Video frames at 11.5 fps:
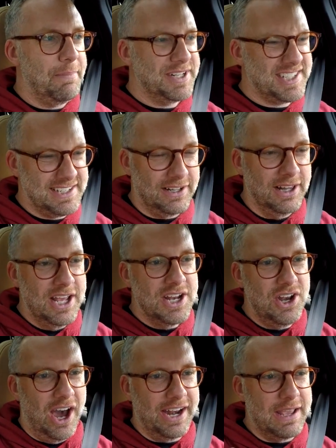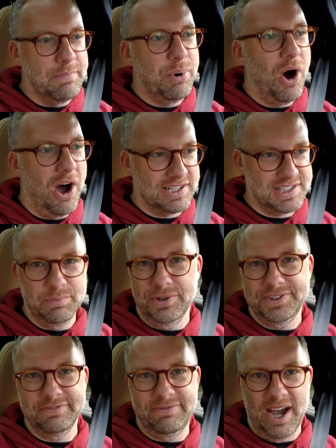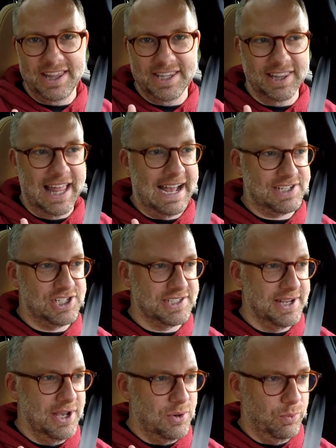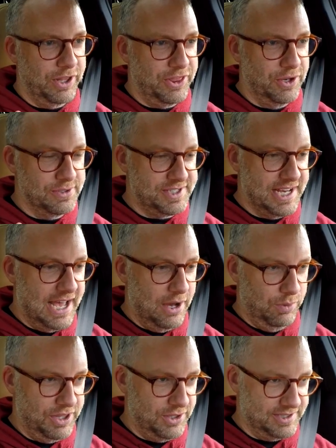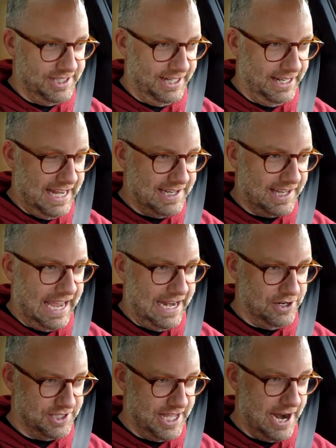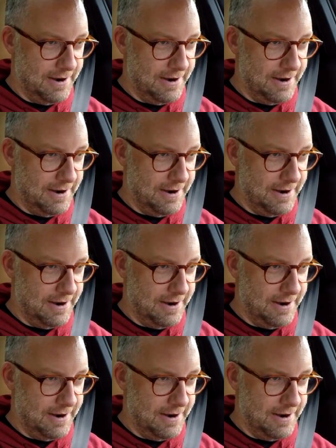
but still not impossible to find the latches with those little indicators there.